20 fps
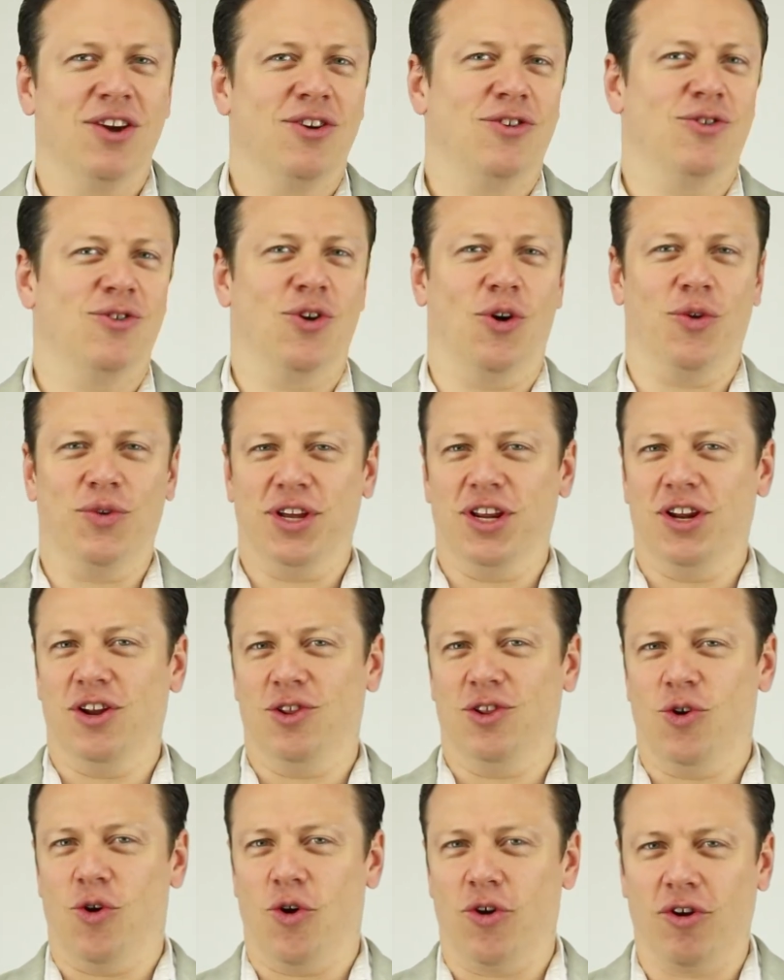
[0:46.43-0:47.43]
You don't need a
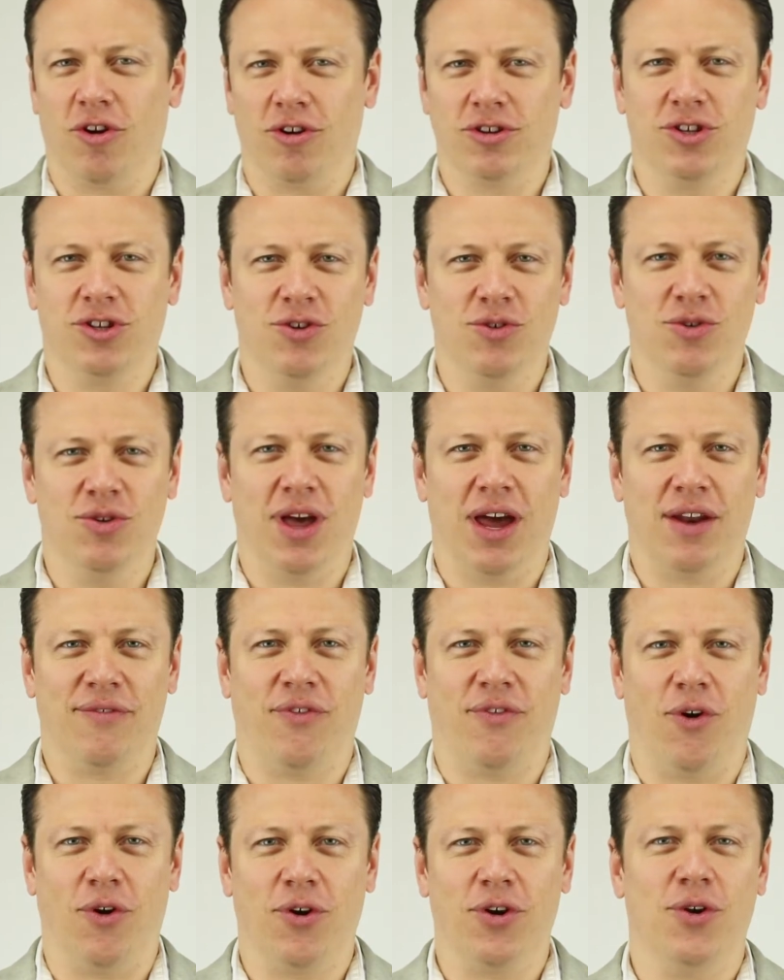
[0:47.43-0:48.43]
lawyer to do that
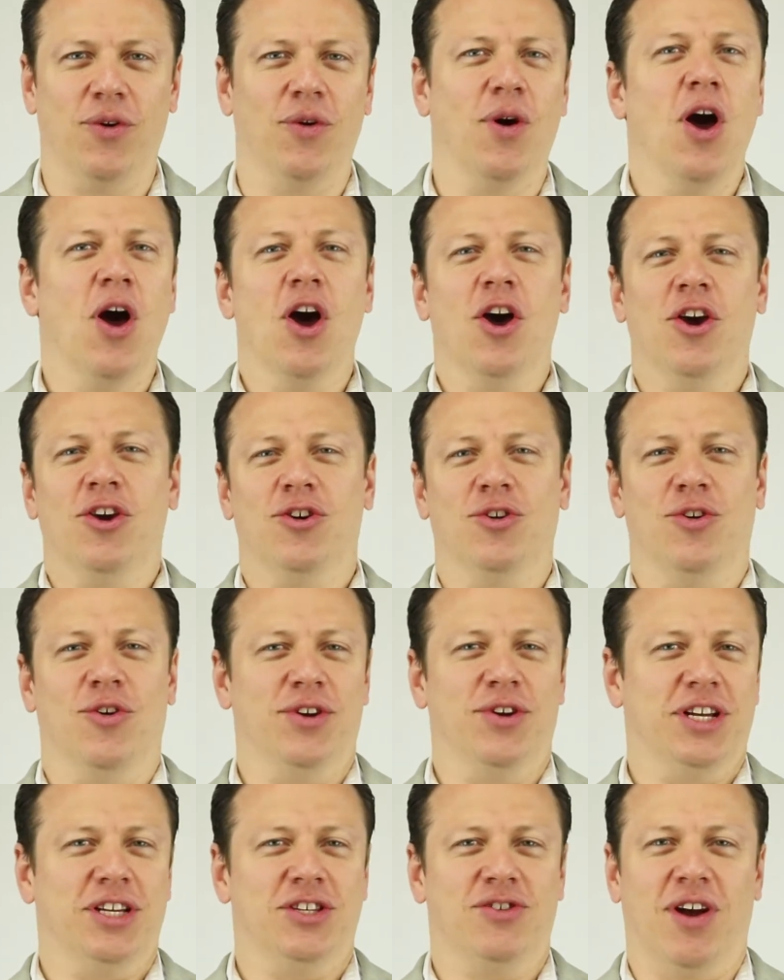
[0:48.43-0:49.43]
for you. You
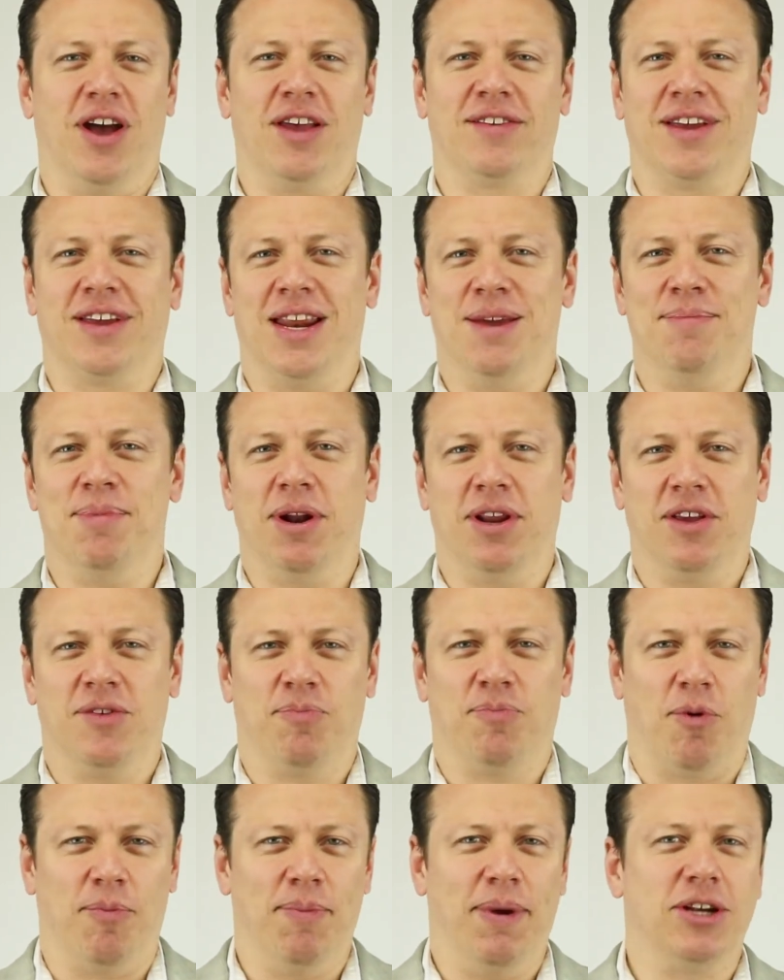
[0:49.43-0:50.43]
don't need to ask anybody's
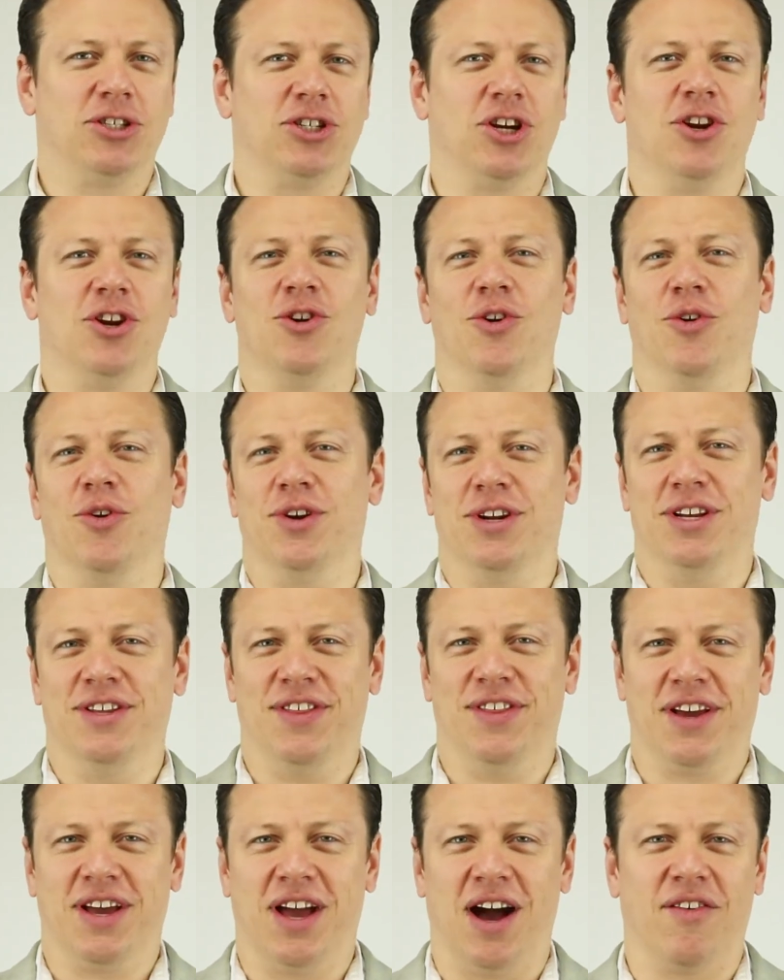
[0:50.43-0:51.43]
permission. You don't need
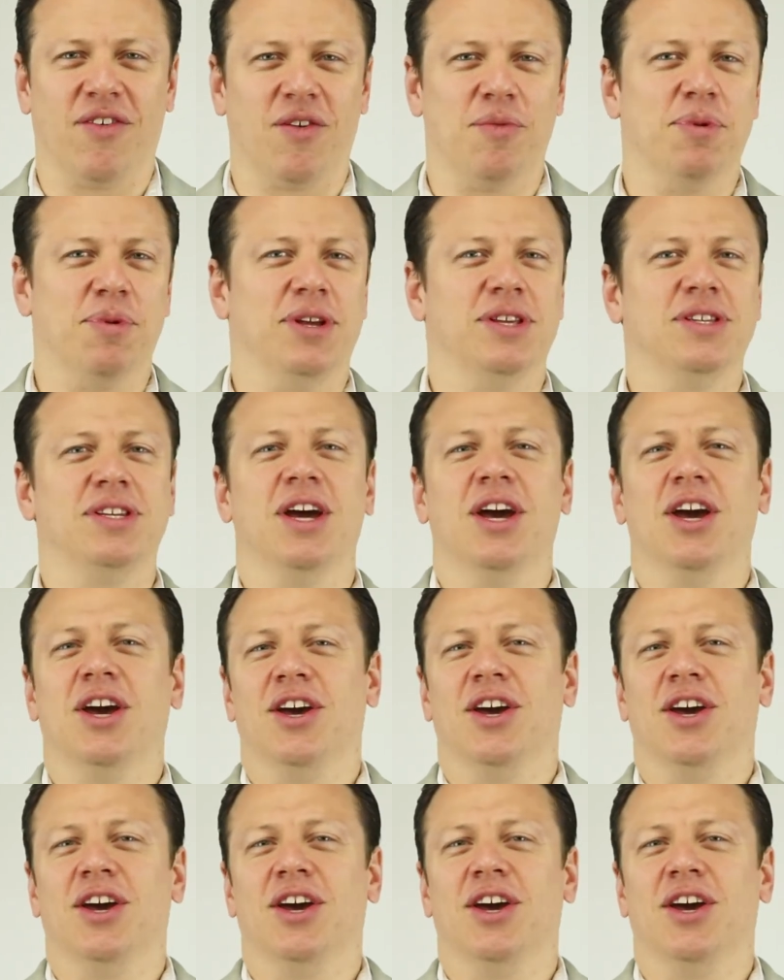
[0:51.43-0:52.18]
the government.